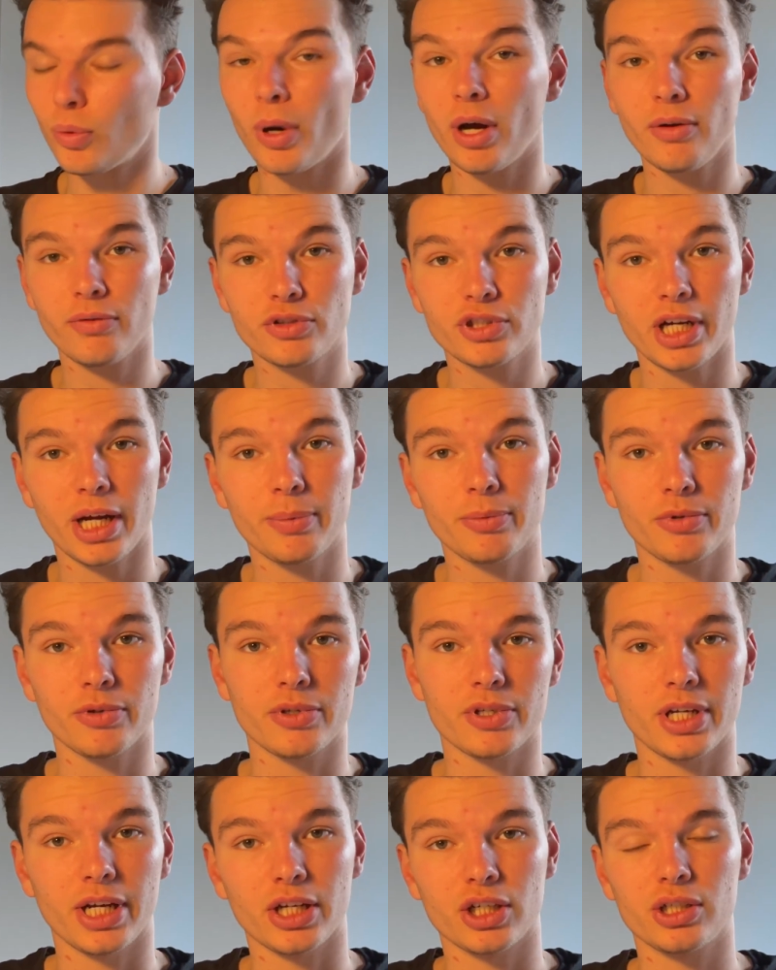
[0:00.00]
chapters
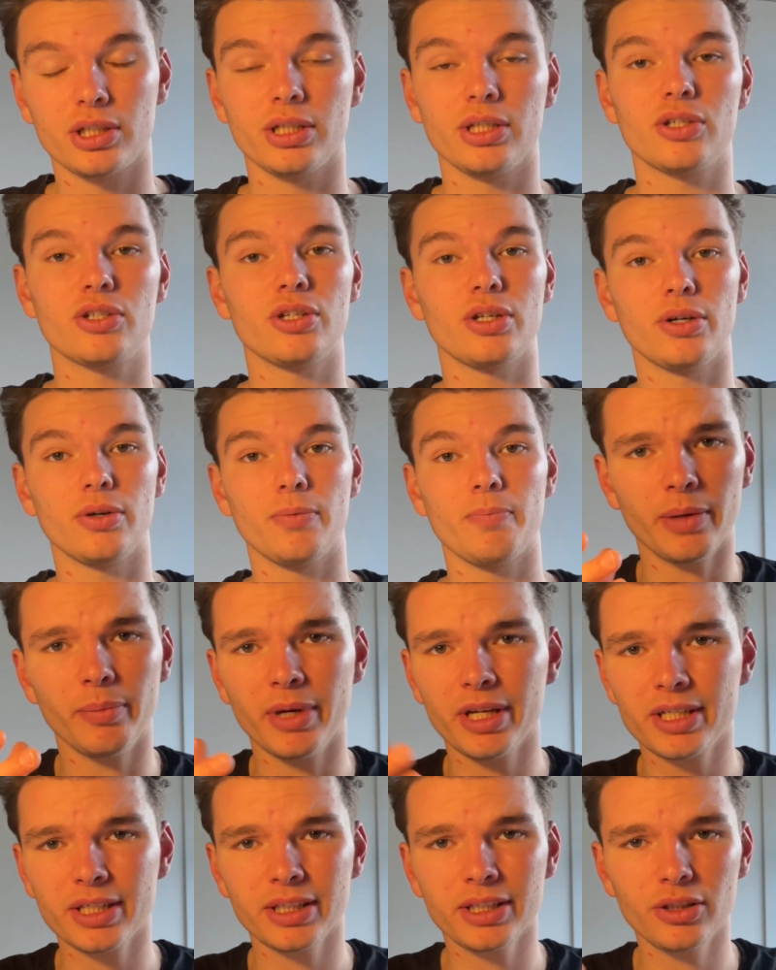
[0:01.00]
actually. So
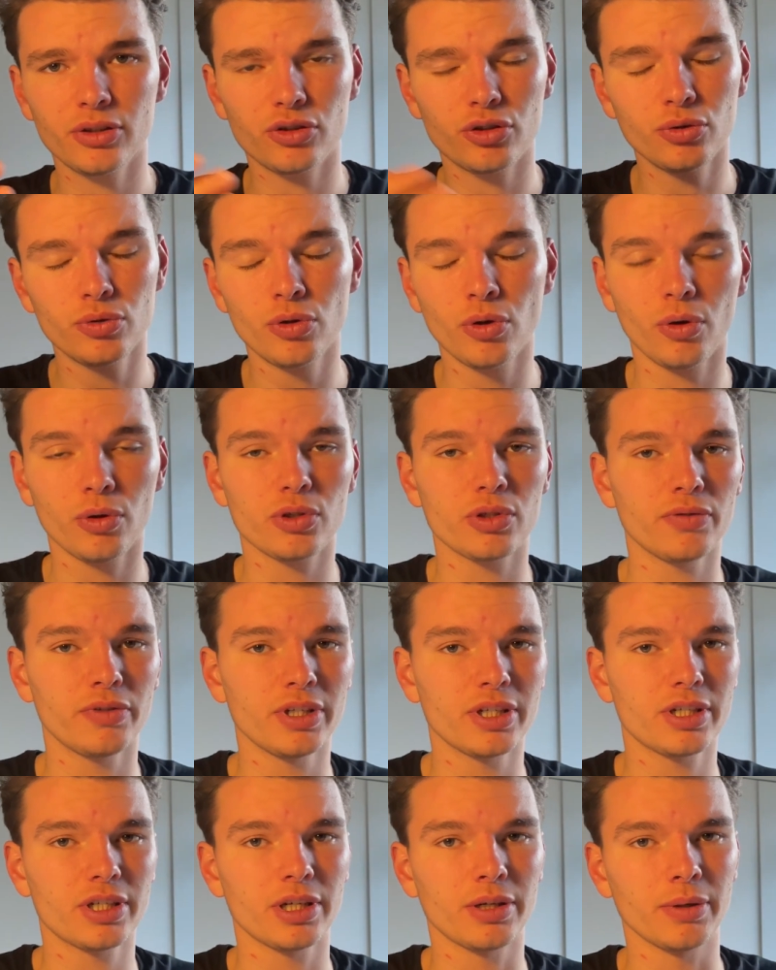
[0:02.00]
basically 2 goals of
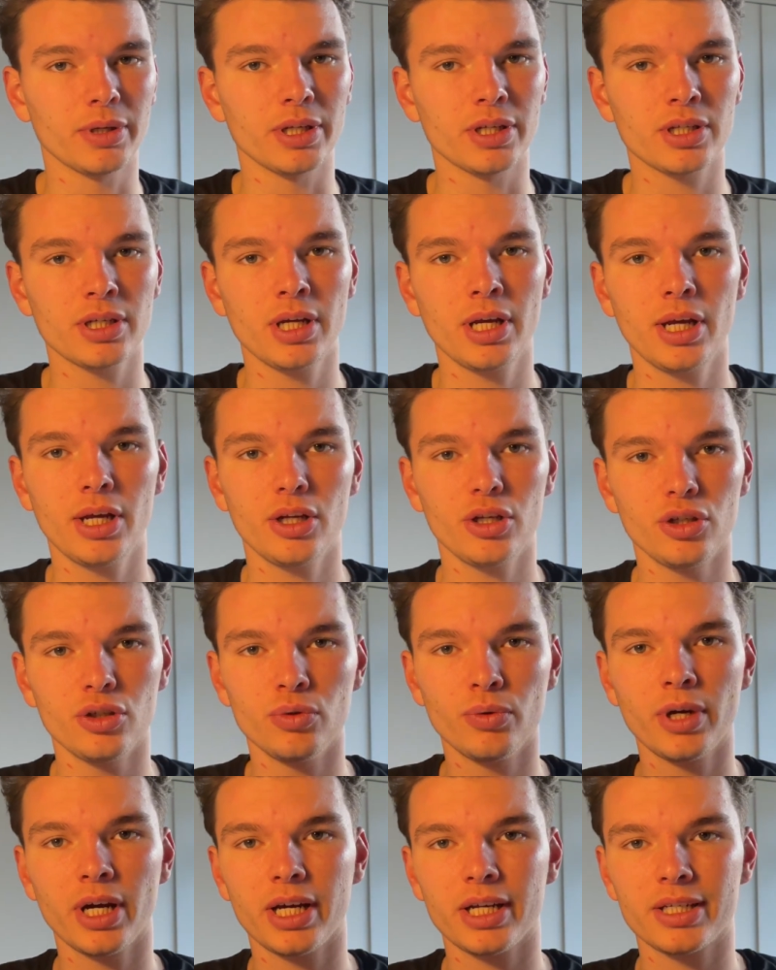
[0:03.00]
this series. You
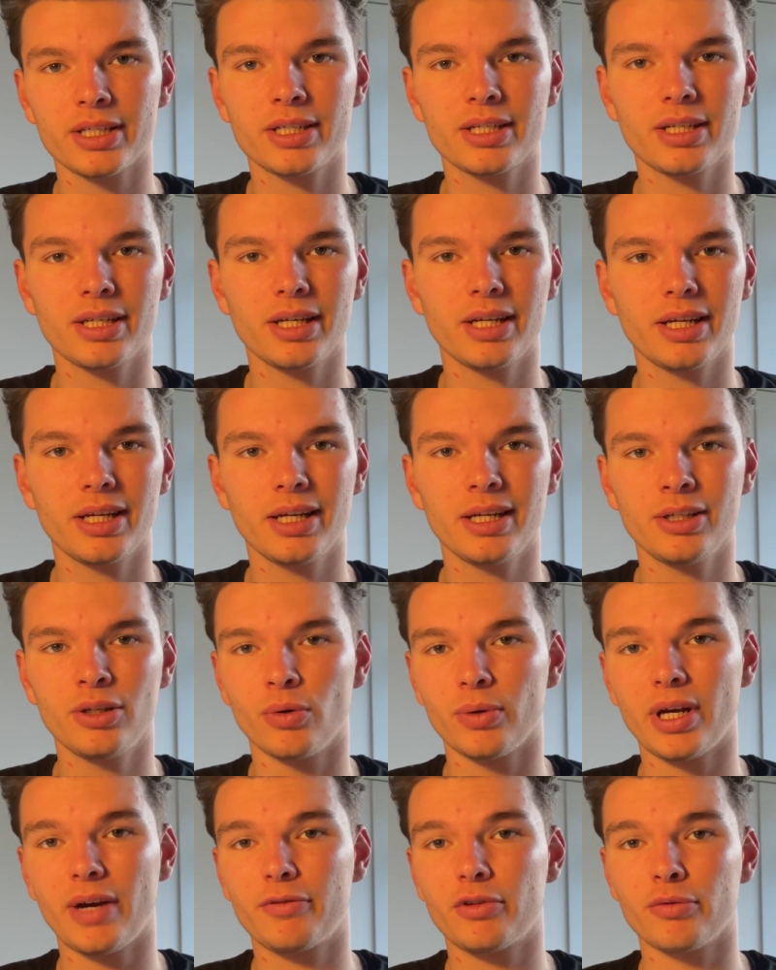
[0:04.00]
guys
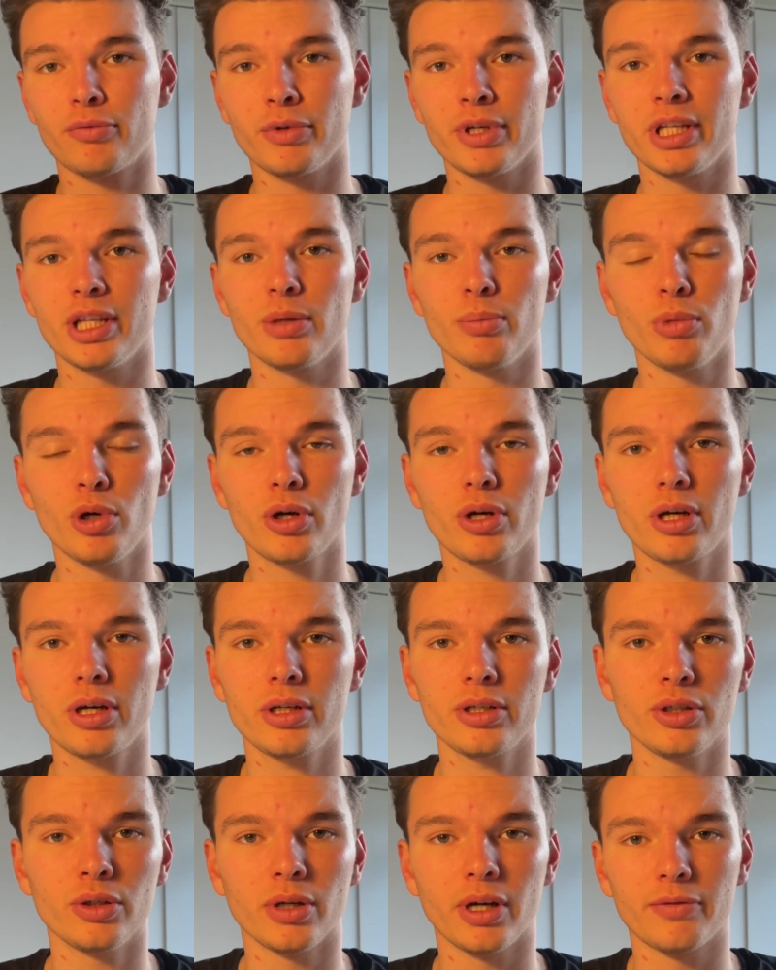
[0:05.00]
don't have to read the book.
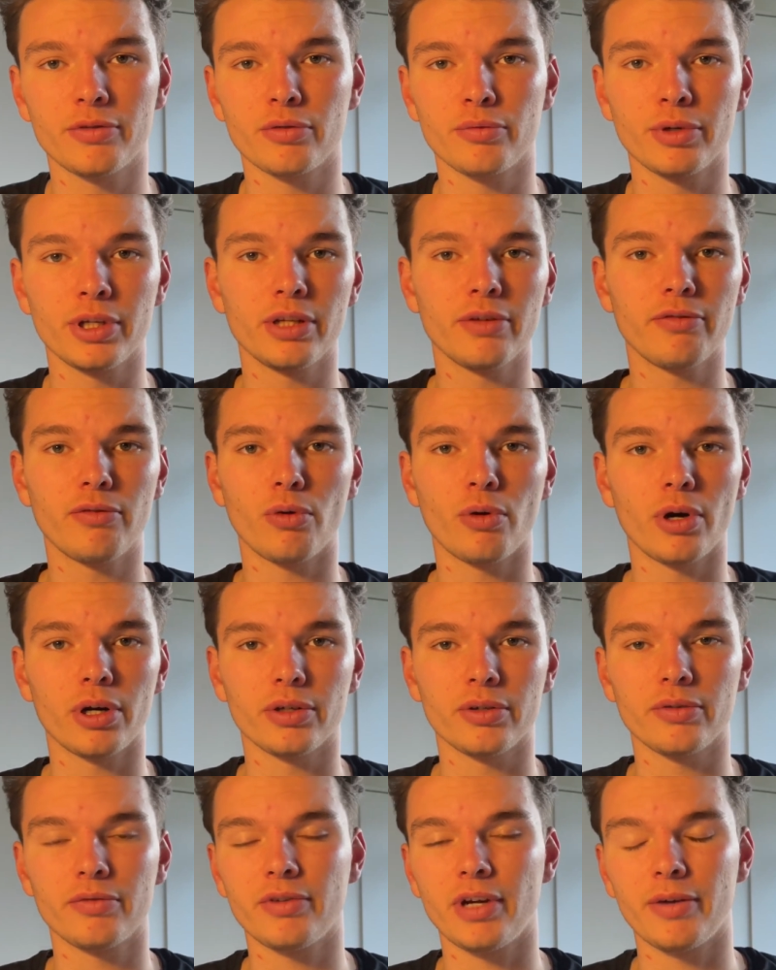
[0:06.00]
You don't have to read the
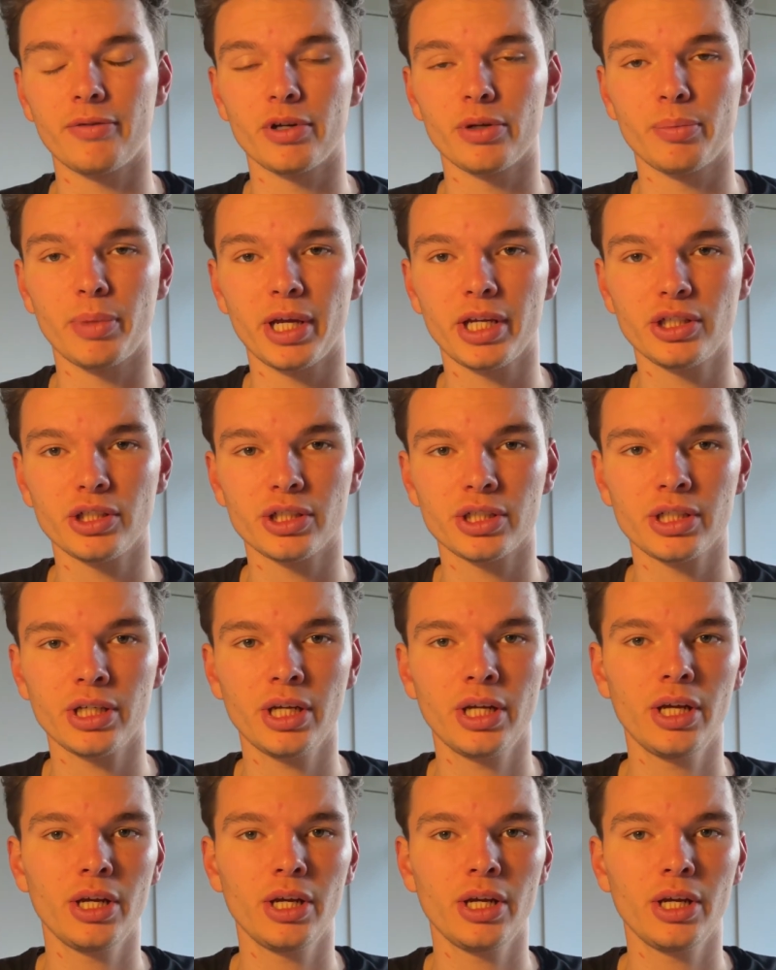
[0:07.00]
400, 500 pages.